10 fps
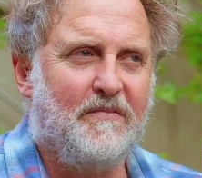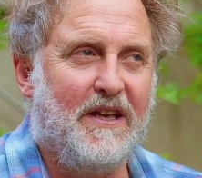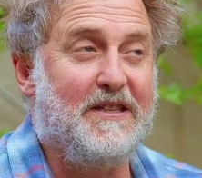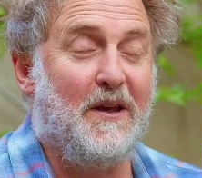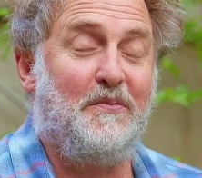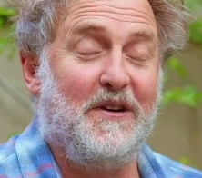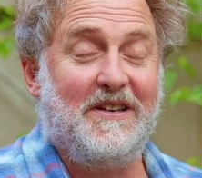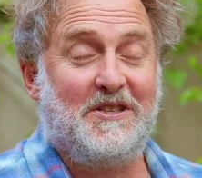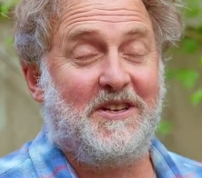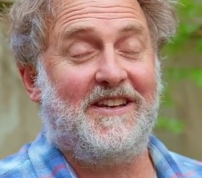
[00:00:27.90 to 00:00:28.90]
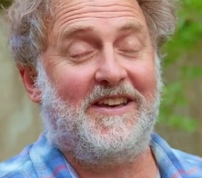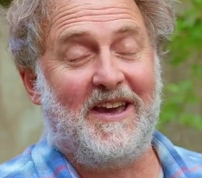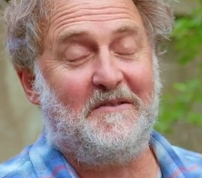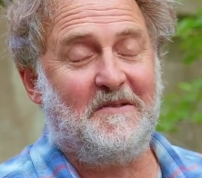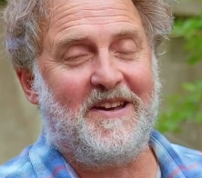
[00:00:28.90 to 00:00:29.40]
It's a pretty shitty
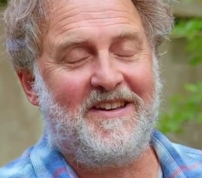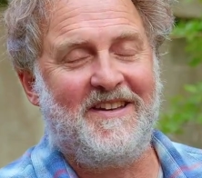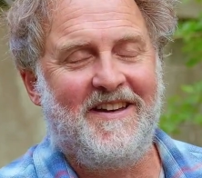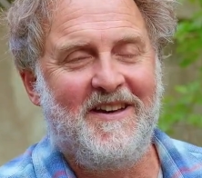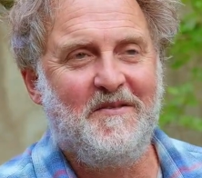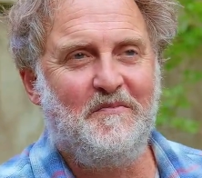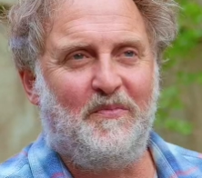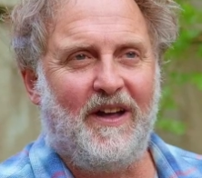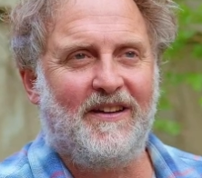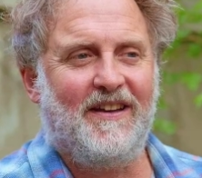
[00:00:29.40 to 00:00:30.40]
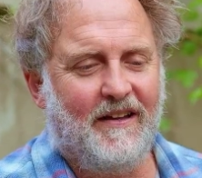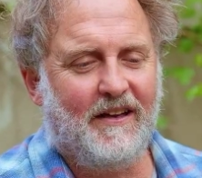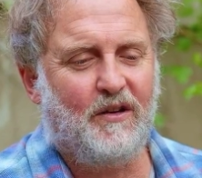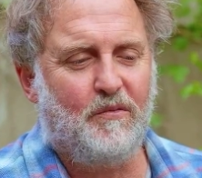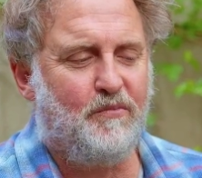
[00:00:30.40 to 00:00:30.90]
gateway, but
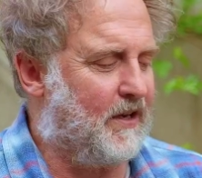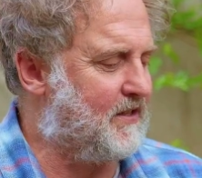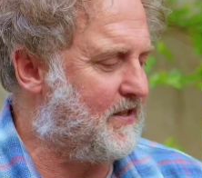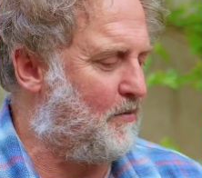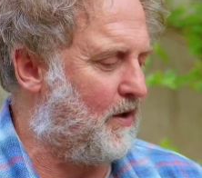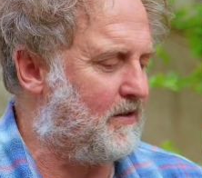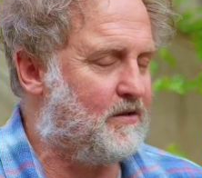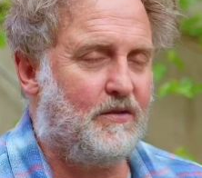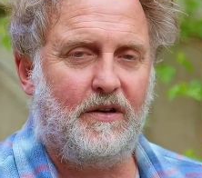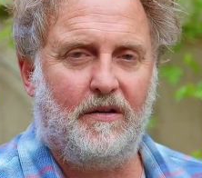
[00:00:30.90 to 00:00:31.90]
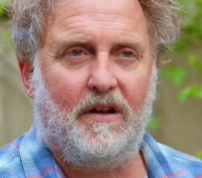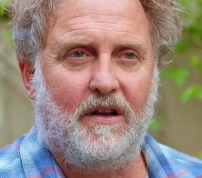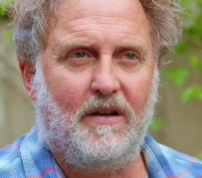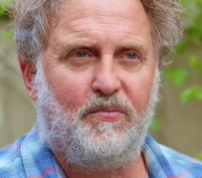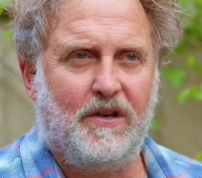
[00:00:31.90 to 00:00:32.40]
it could bring someone to an
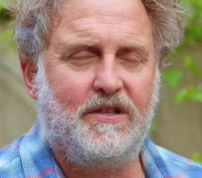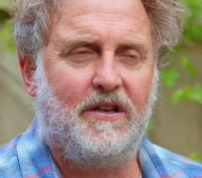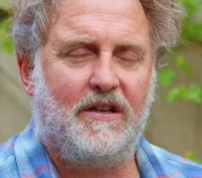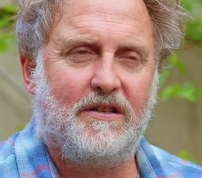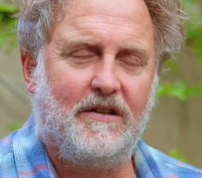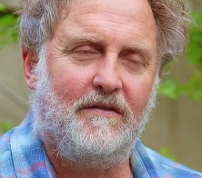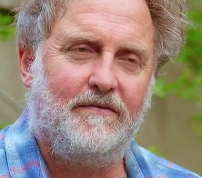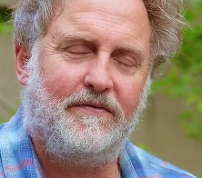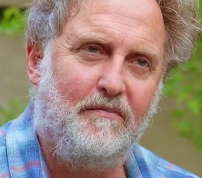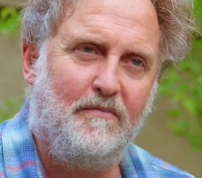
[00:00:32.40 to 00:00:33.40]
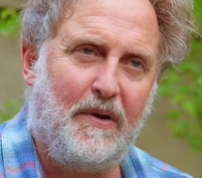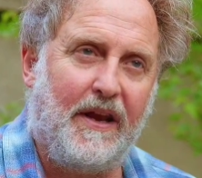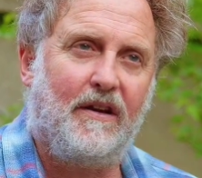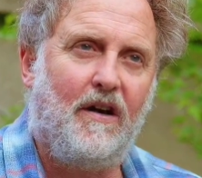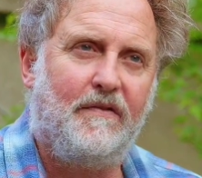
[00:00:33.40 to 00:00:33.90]
appreciation of
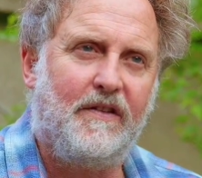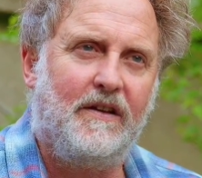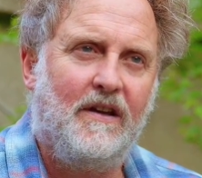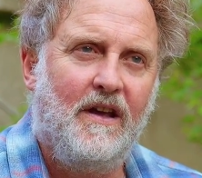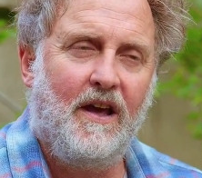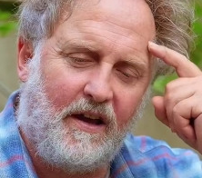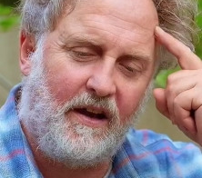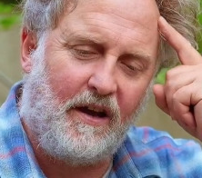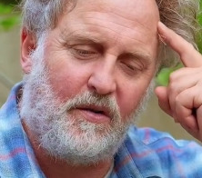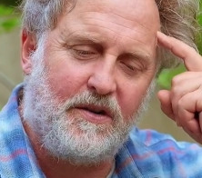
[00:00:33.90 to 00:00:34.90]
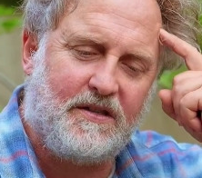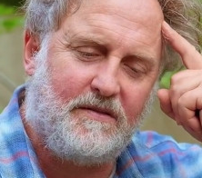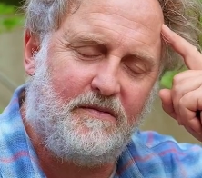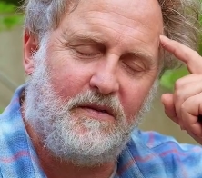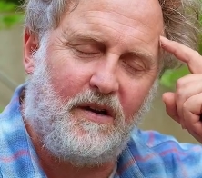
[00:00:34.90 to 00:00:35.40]
better coffee. And I
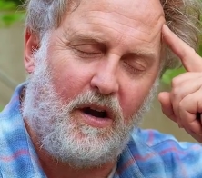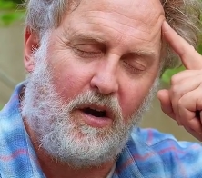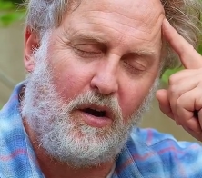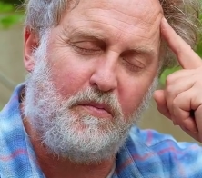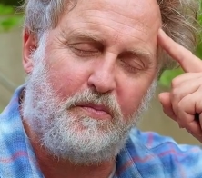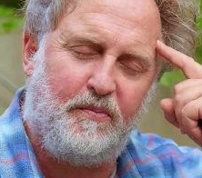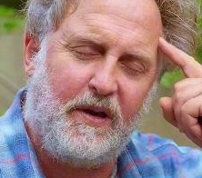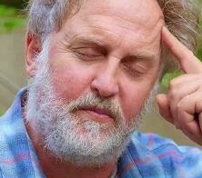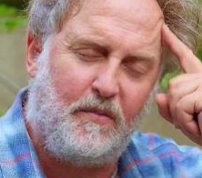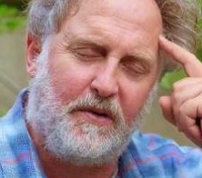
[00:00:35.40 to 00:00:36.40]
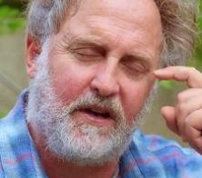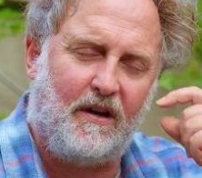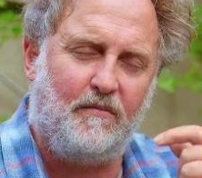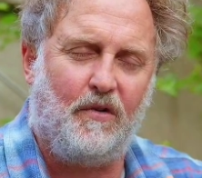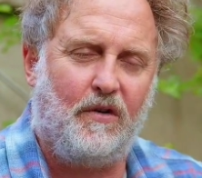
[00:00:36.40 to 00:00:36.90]
always hope people
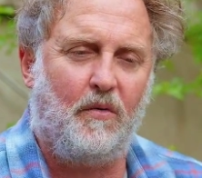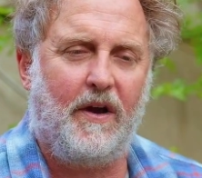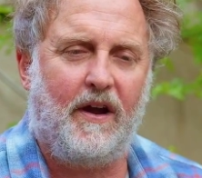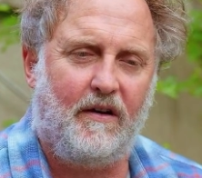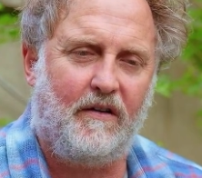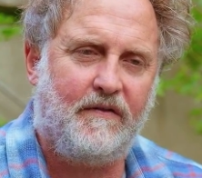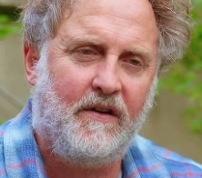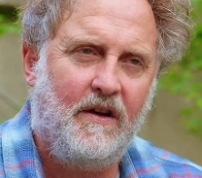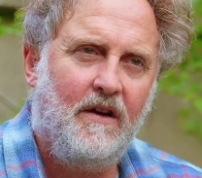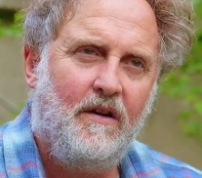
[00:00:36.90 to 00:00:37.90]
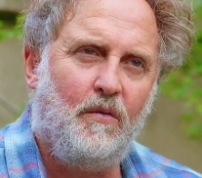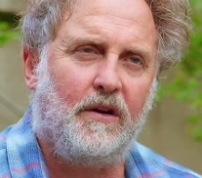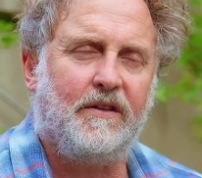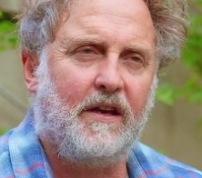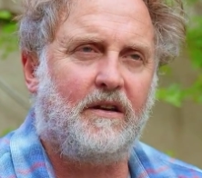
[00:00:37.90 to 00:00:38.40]
become more aware of
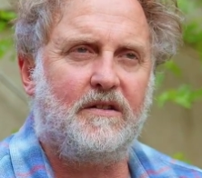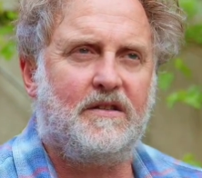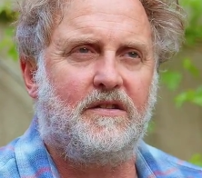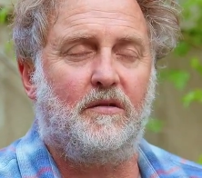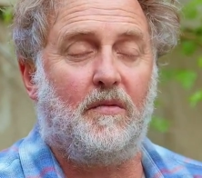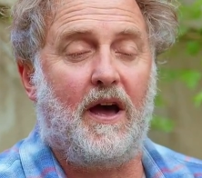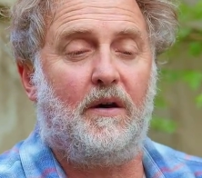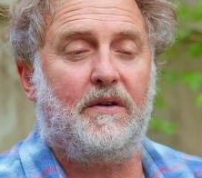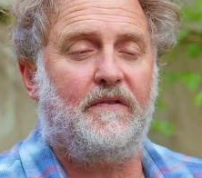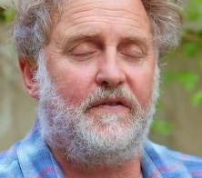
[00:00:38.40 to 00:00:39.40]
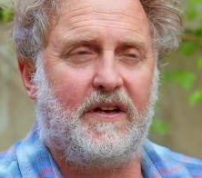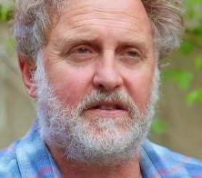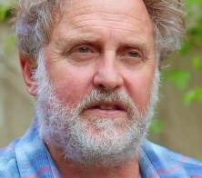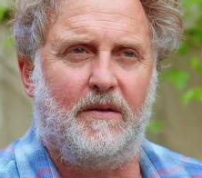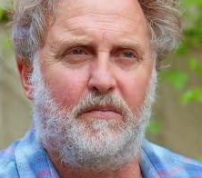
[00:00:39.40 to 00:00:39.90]
what they consume, how it
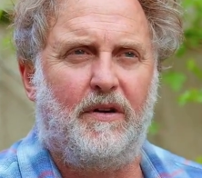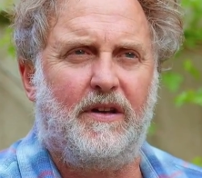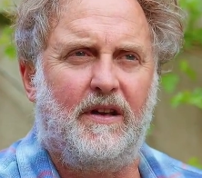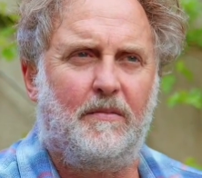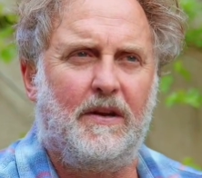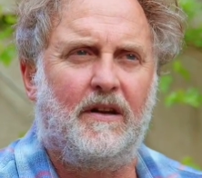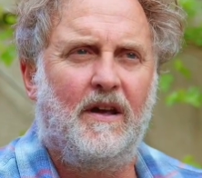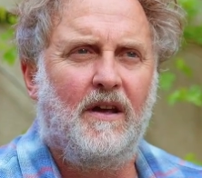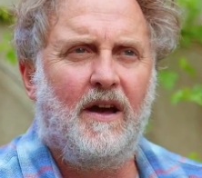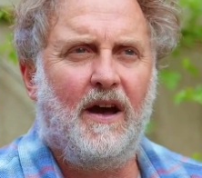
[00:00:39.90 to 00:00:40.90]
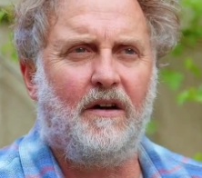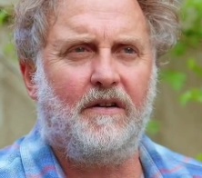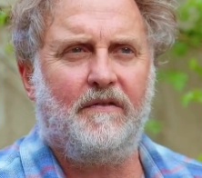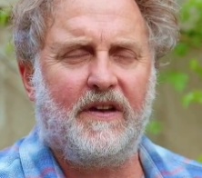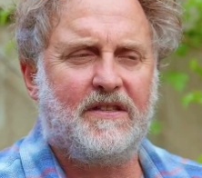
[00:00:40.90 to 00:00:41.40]
affects their body. I mean, how
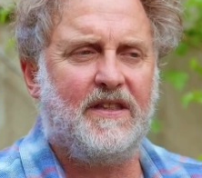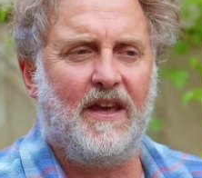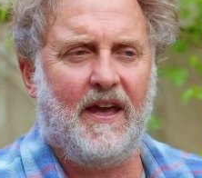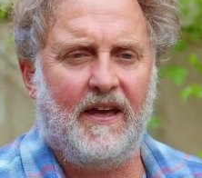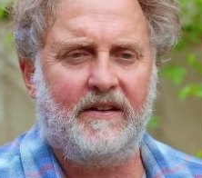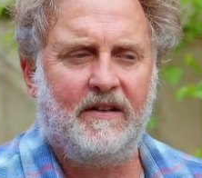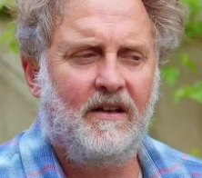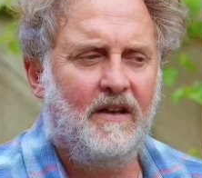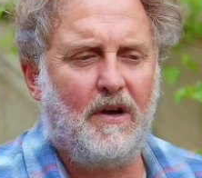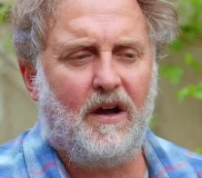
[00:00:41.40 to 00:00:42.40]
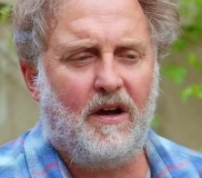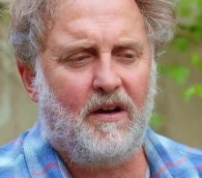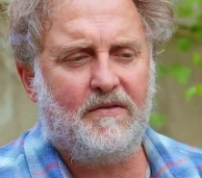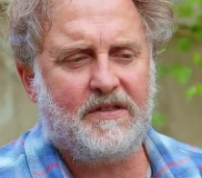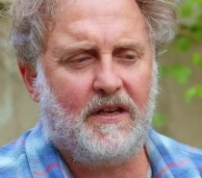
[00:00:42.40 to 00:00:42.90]
it affects their head. I'm
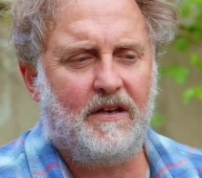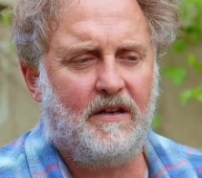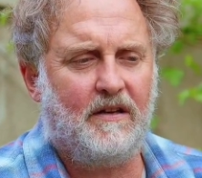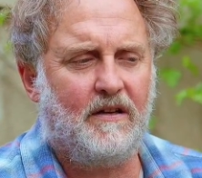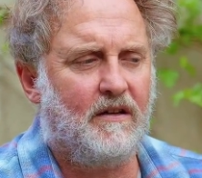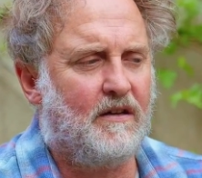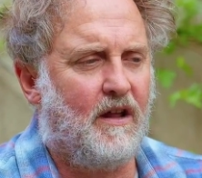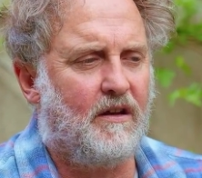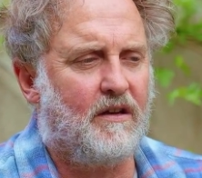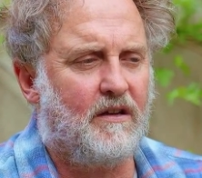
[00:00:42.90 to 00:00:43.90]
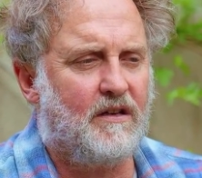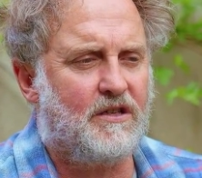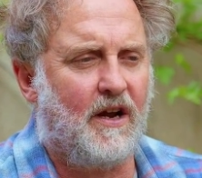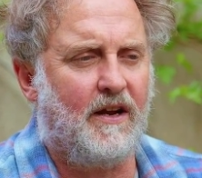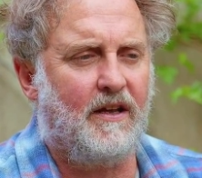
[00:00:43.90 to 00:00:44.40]
obviously not a
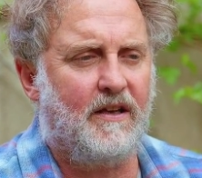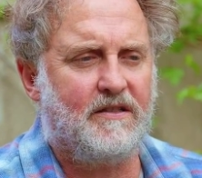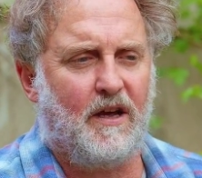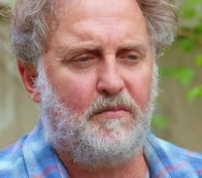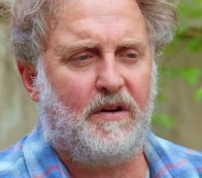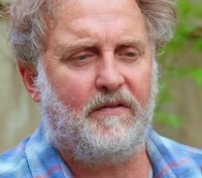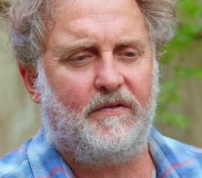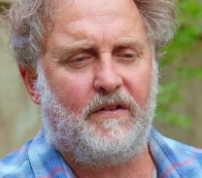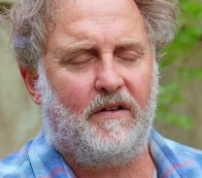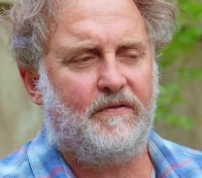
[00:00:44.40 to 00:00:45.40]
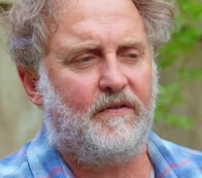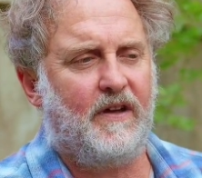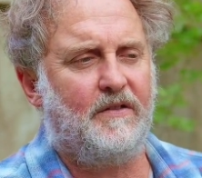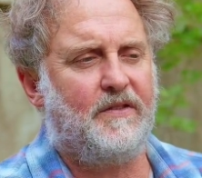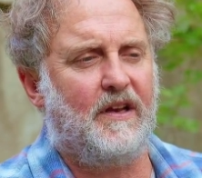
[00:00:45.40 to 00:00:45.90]
shining example of
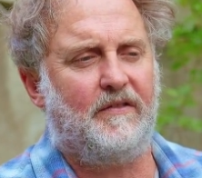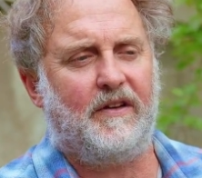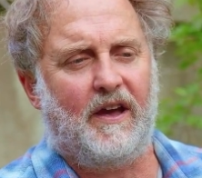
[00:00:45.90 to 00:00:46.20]
healthy living.